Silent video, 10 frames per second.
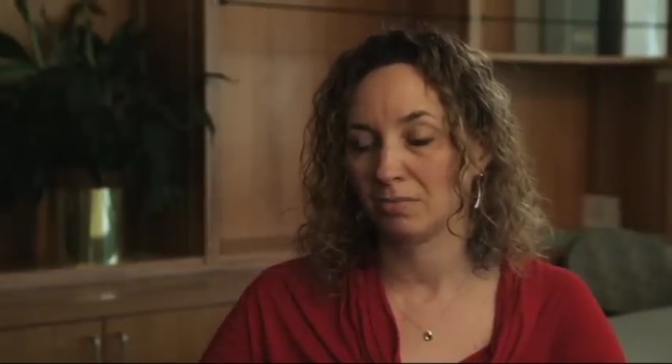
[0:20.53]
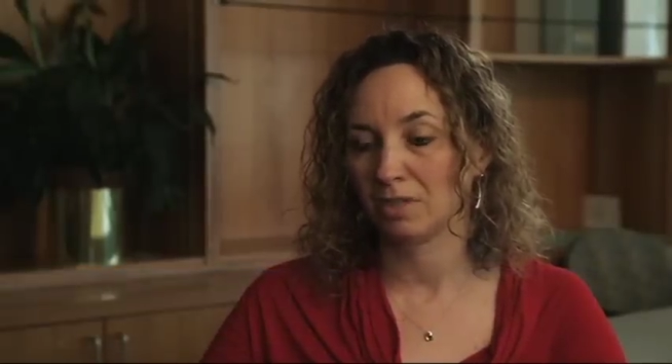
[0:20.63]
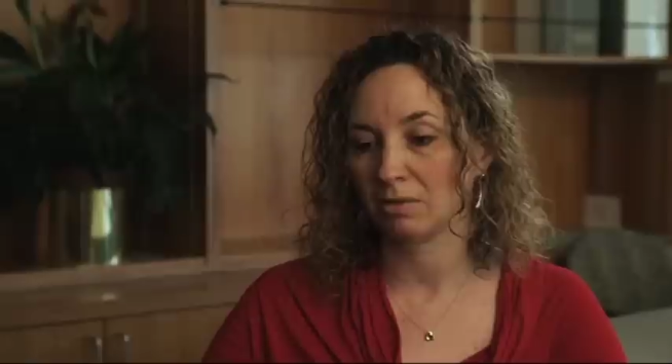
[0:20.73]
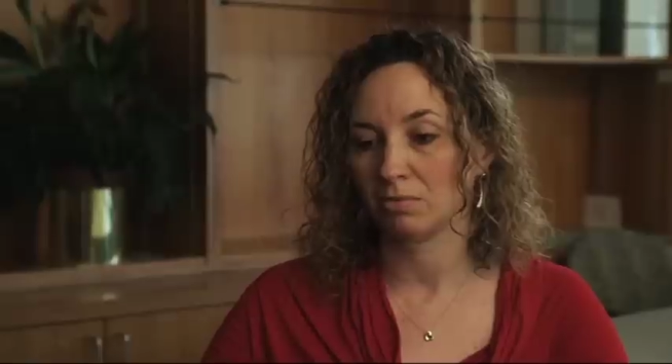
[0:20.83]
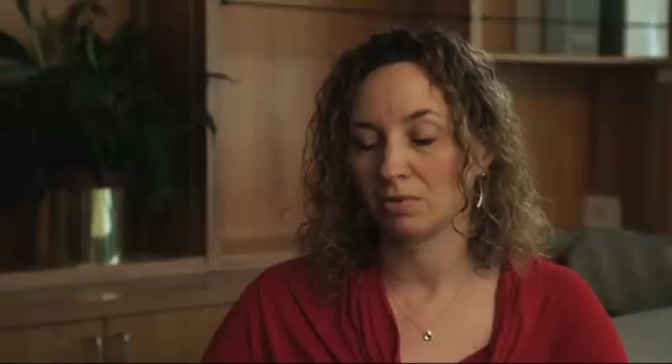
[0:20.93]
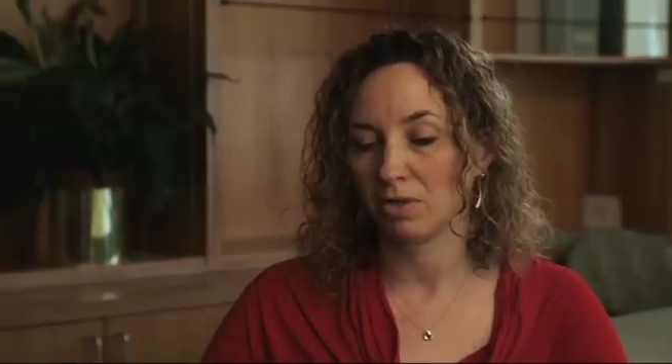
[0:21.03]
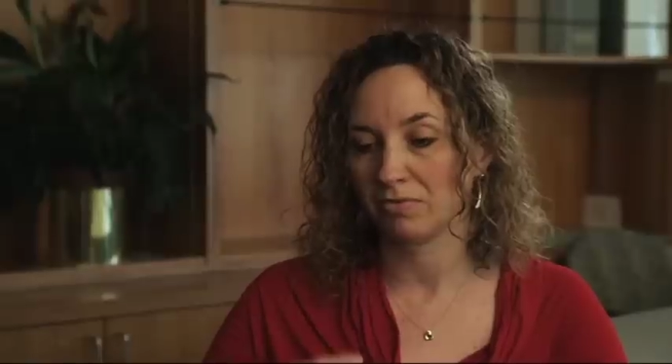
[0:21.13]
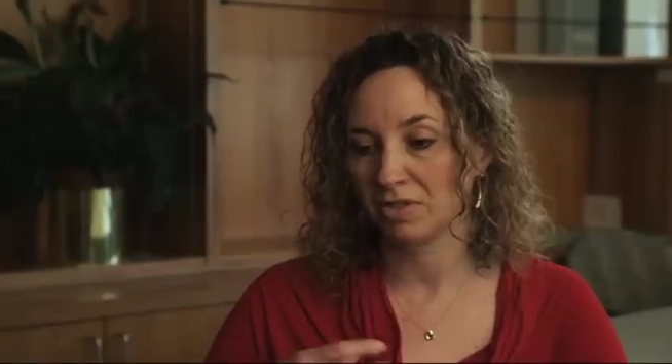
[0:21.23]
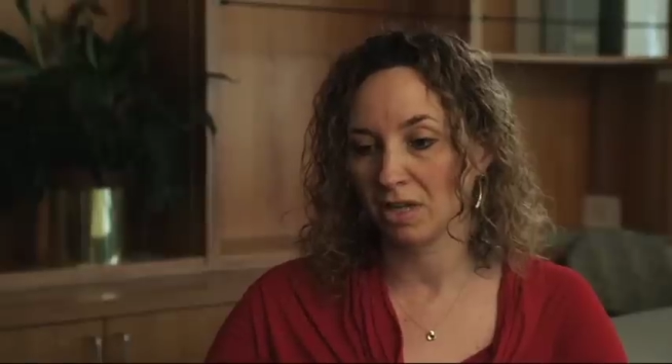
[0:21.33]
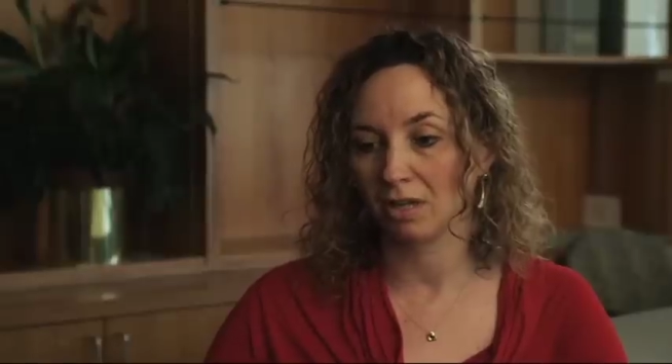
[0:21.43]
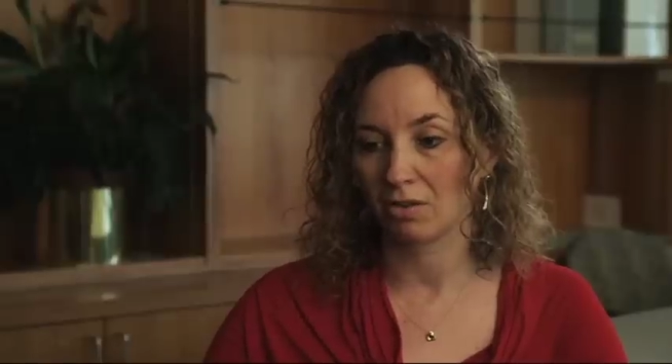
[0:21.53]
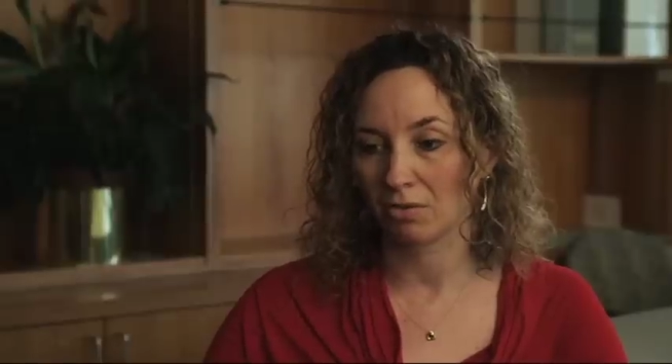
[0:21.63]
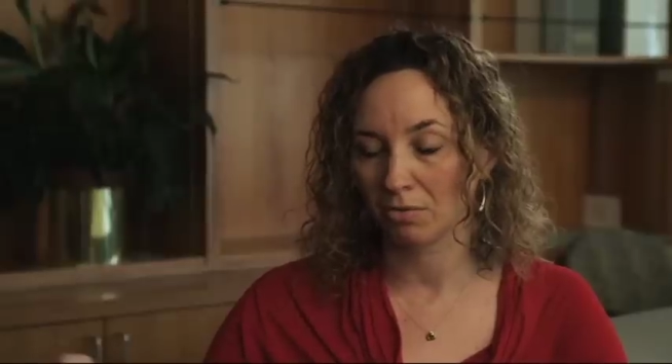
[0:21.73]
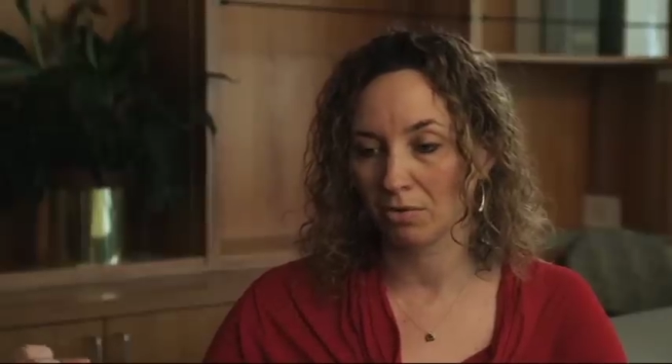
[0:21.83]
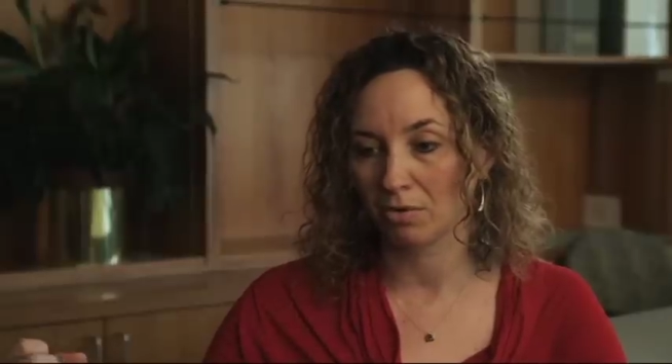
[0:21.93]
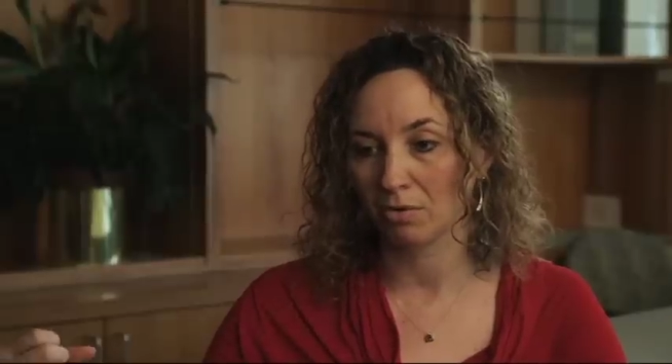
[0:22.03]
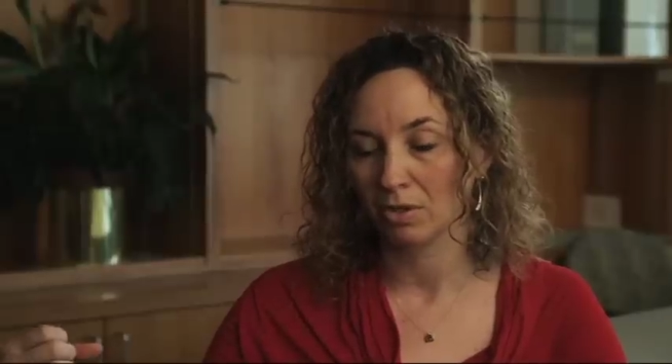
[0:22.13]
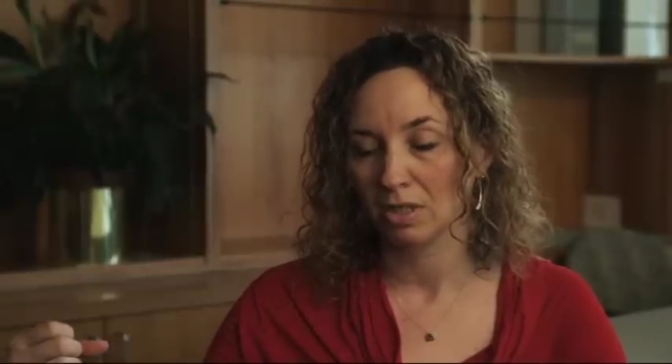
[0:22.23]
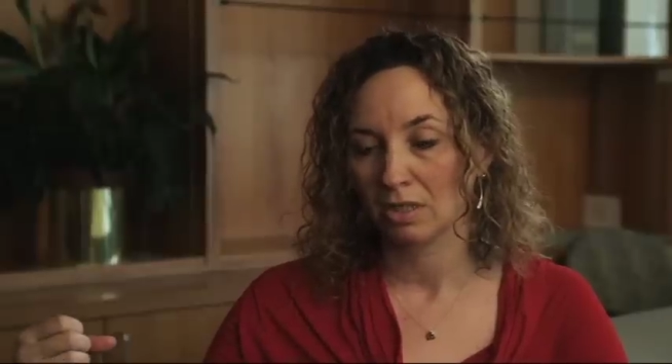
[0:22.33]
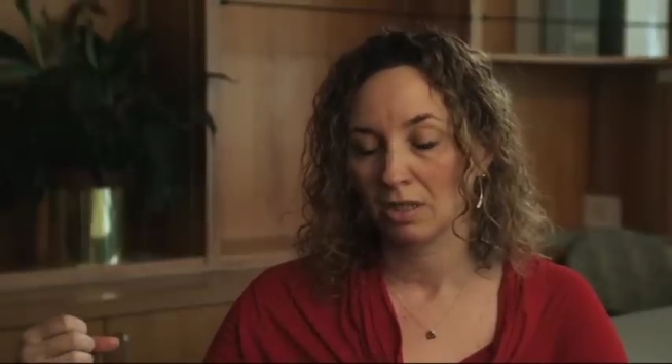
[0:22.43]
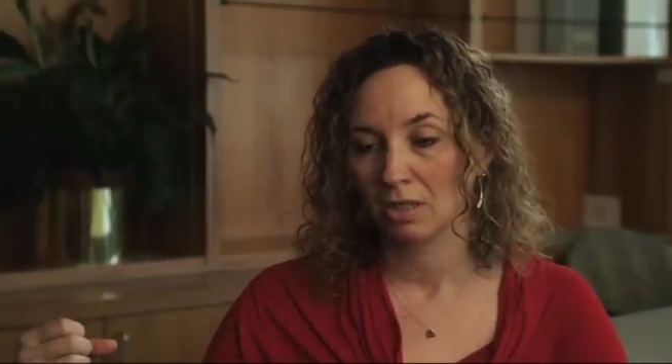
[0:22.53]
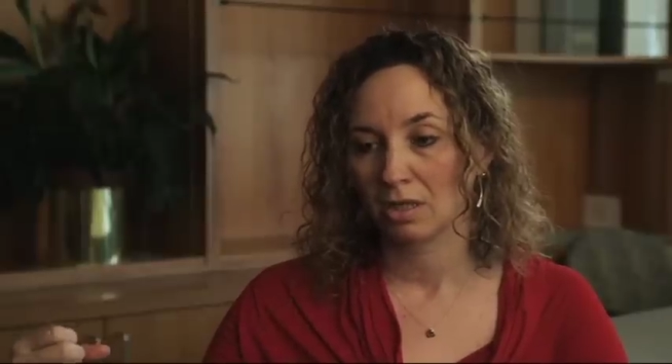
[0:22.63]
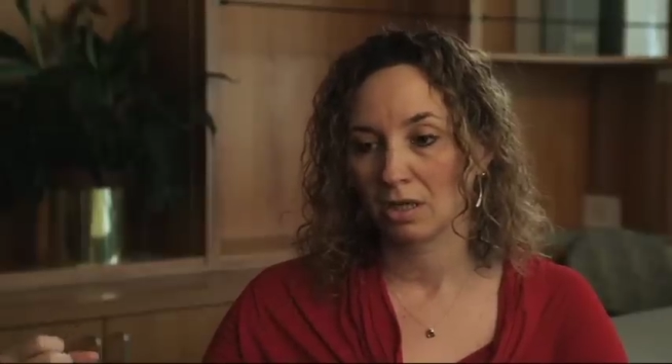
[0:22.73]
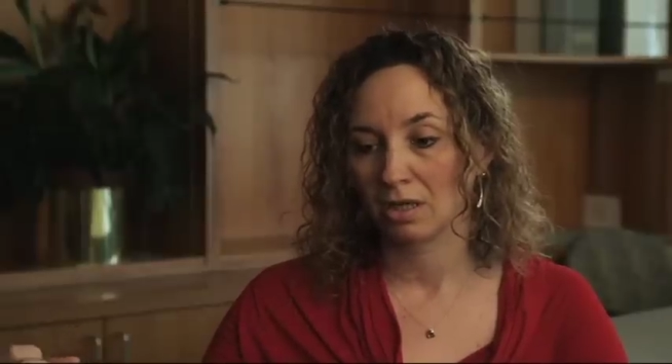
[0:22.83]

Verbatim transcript: that we've taken through. Uh,